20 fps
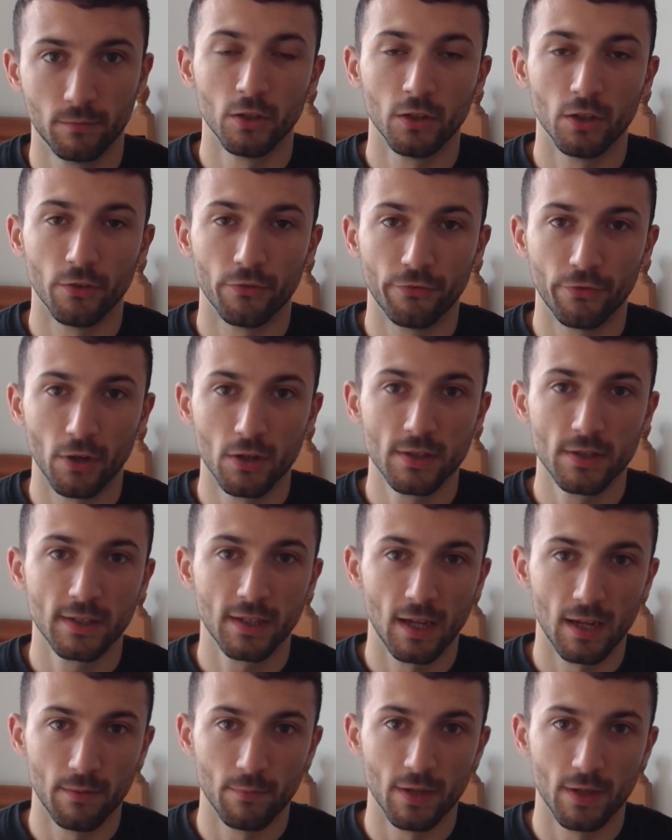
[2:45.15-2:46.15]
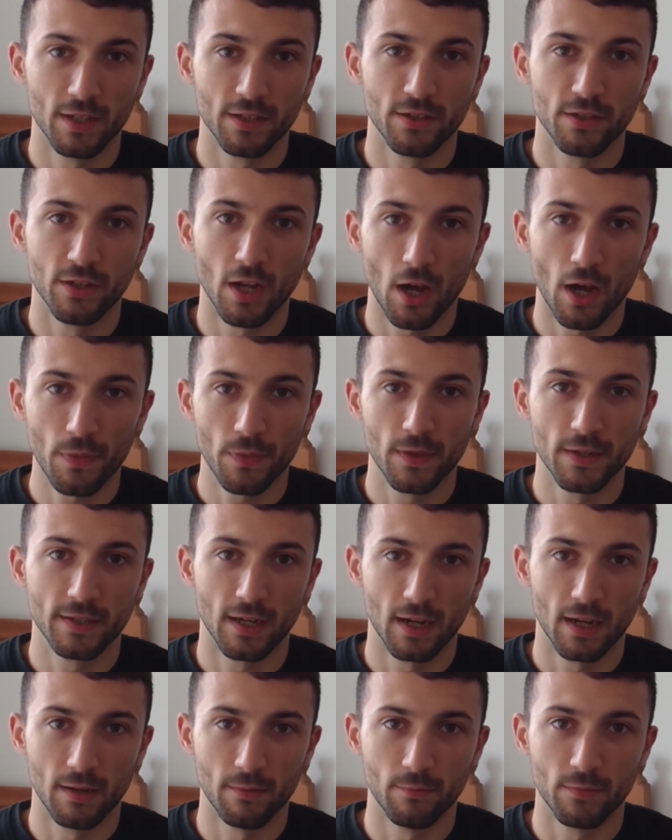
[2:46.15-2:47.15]
Your first game is not the
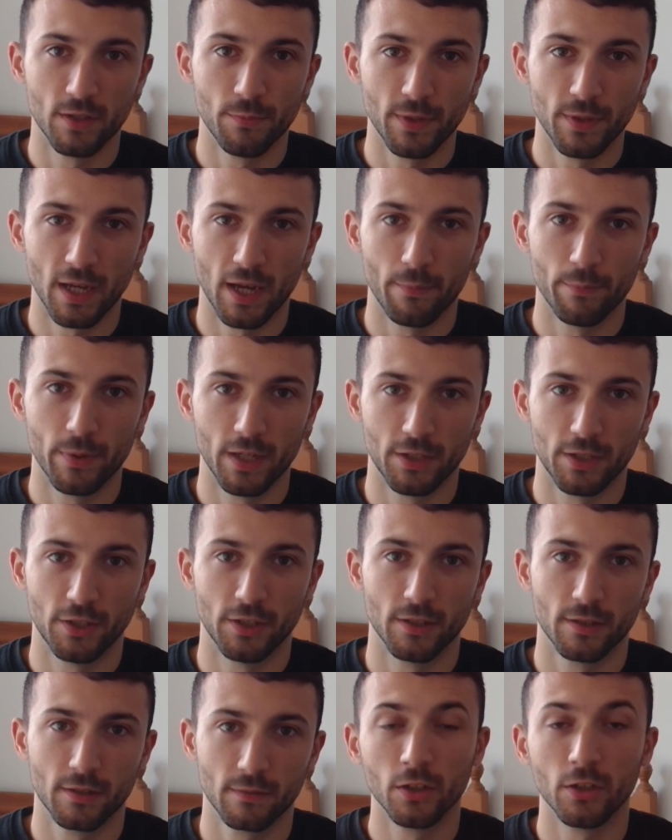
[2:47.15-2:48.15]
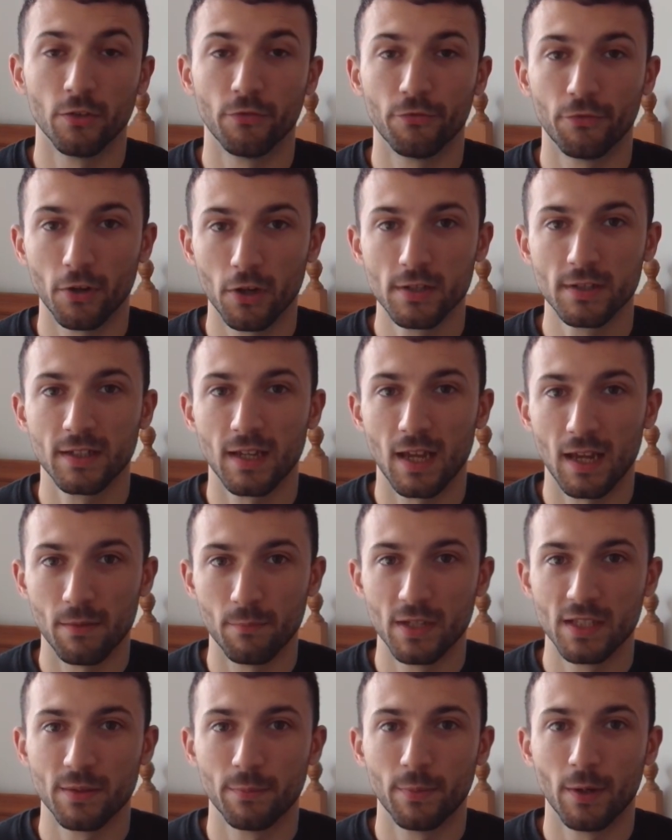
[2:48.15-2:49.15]
time to be ambitious. Your first
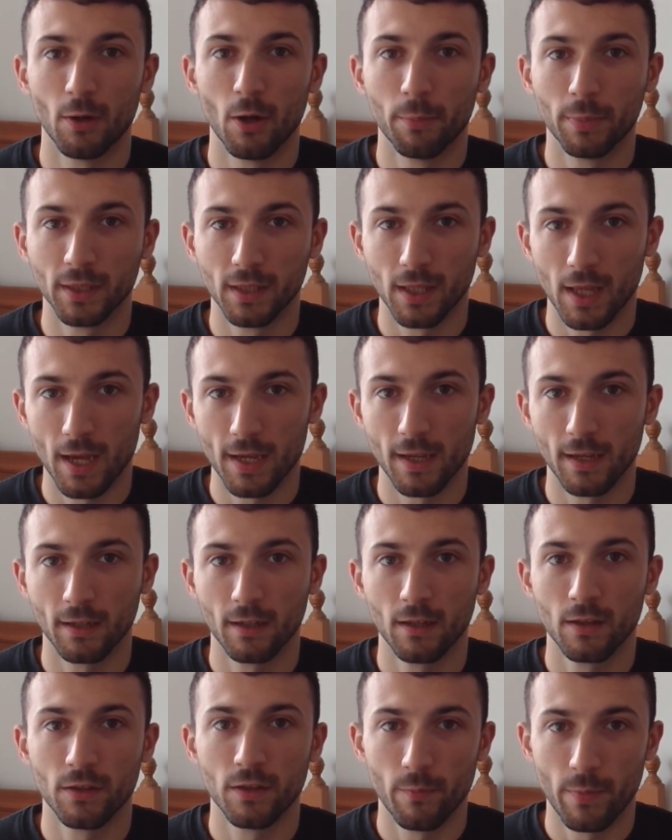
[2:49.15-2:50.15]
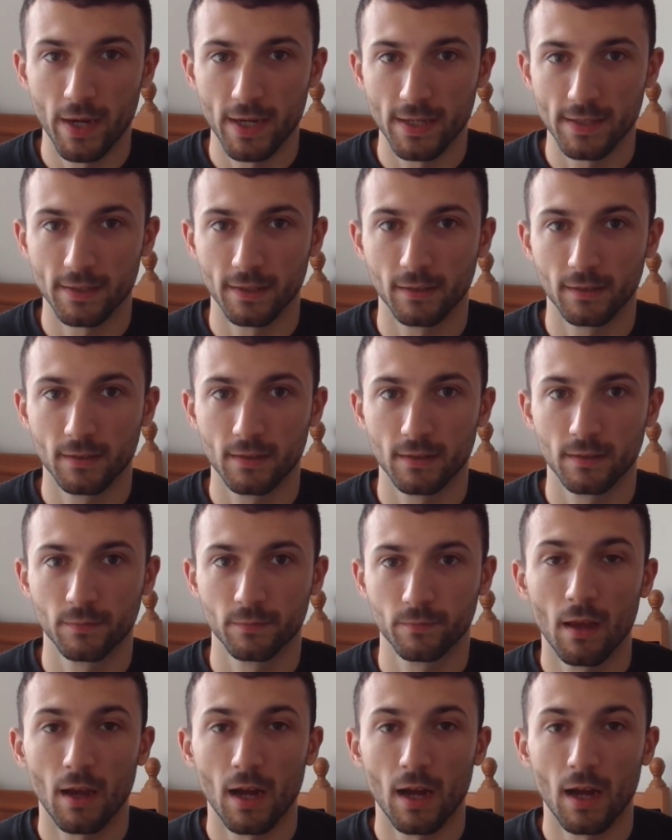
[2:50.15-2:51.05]
game is about applying the basics.